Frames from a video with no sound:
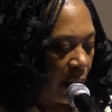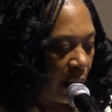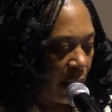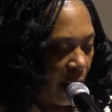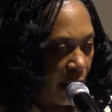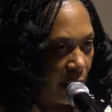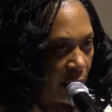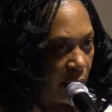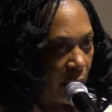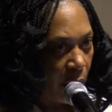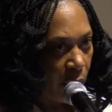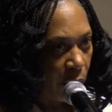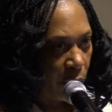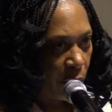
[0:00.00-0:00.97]
God
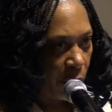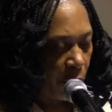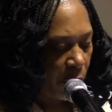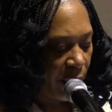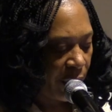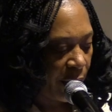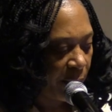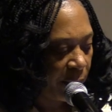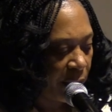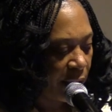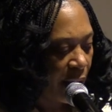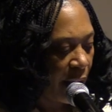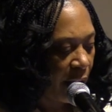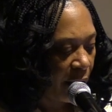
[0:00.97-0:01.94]
alone with
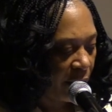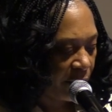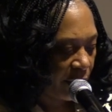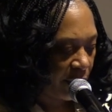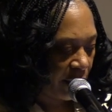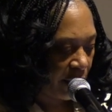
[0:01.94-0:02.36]
himself.